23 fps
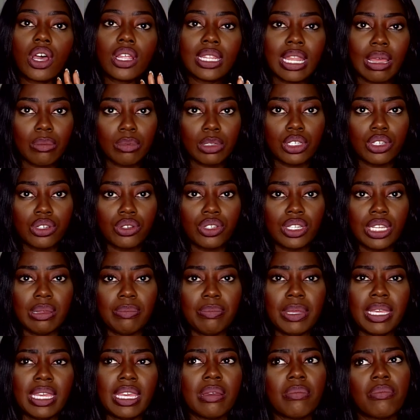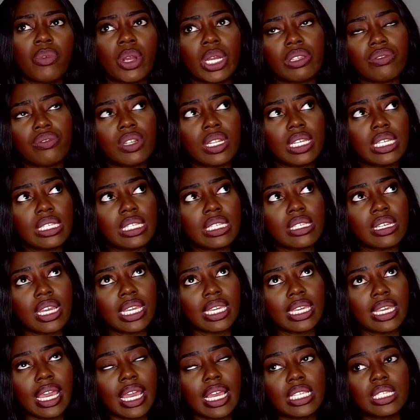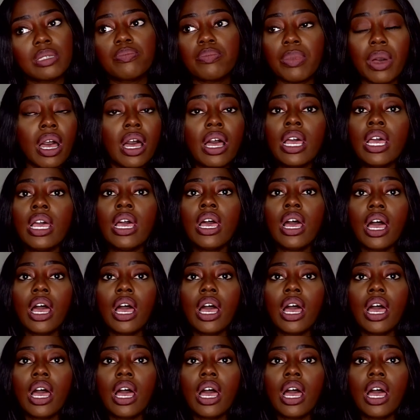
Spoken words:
on. That would usually be in press releases, I guess, but